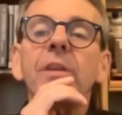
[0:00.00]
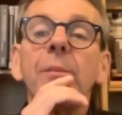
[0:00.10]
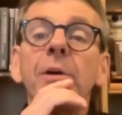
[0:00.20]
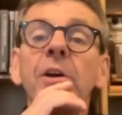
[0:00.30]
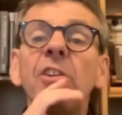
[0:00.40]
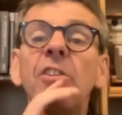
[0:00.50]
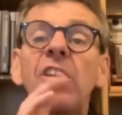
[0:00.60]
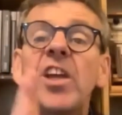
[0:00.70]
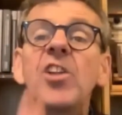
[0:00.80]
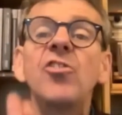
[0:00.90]
because he
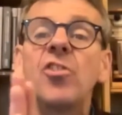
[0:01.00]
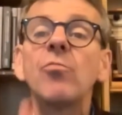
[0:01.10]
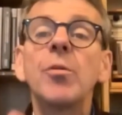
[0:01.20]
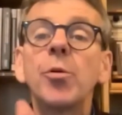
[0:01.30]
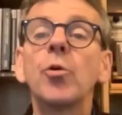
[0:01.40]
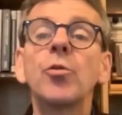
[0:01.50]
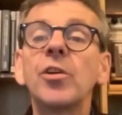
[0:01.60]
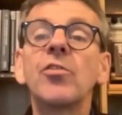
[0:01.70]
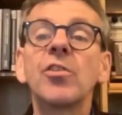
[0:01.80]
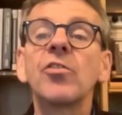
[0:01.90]
says instant
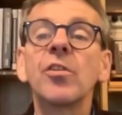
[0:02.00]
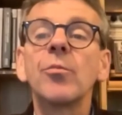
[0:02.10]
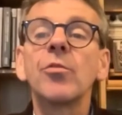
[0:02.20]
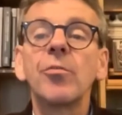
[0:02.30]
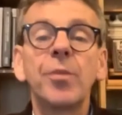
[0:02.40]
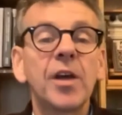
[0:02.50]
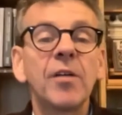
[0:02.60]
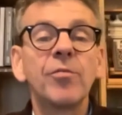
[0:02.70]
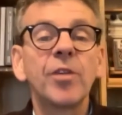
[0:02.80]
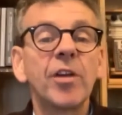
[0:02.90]
reporting systems have
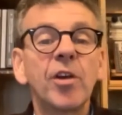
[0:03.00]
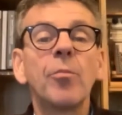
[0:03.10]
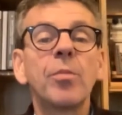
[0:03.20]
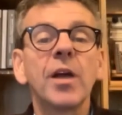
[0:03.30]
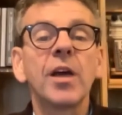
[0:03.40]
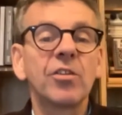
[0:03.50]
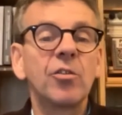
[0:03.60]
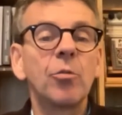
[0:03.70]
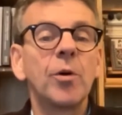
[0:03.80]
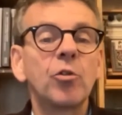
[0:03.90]
become very complex. He's
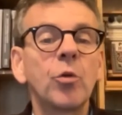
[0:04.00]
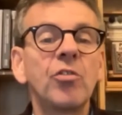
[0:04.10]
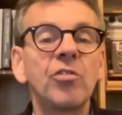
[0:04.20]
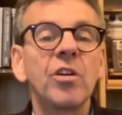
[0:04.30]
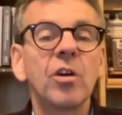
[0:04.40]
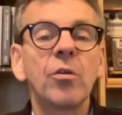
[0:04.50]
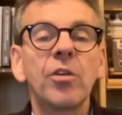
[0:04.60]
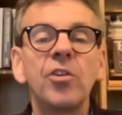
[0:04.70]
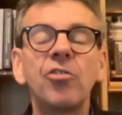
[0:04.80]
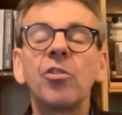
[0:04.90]
almost twisting
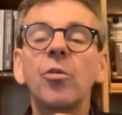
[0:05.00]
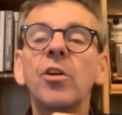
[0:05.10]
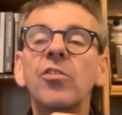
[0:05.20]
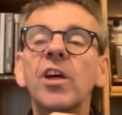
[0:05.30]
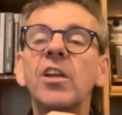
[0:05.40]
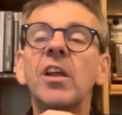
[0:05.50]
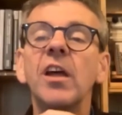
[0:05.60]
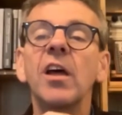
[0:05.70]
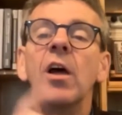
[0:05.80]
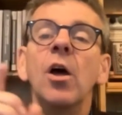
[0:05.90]
the issue on its head
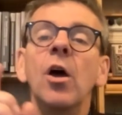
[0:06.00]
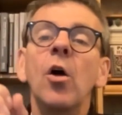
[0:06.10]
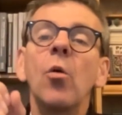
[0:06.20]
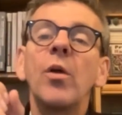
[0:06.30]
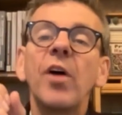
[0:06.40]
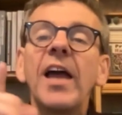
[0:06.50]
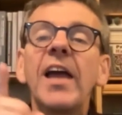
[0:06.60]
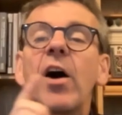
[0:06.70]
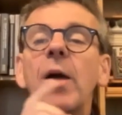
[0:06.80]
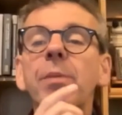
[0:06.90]
here, with
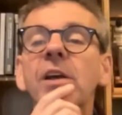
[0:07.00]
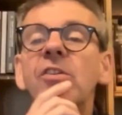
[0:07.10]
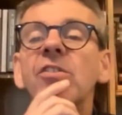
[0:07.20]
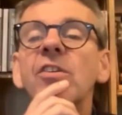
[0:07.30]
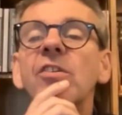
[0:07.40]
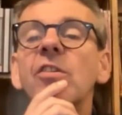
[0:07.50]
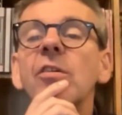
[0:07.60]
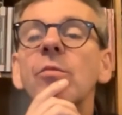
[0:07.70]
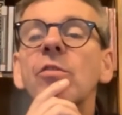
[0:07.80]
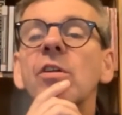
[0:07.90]
AI-based
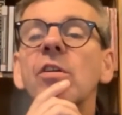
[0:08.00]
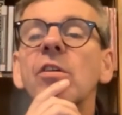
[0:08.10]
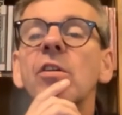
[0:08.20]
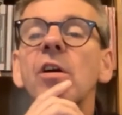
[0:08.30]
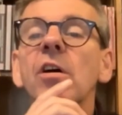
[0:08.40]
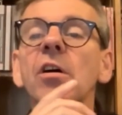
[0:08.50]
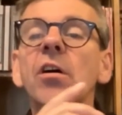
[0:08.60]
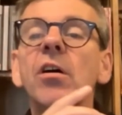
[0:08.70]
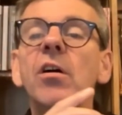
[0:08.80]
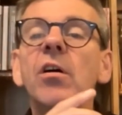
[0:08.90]
systems and
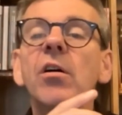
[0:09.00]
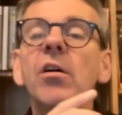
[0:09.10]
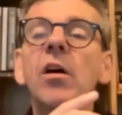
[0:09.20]
other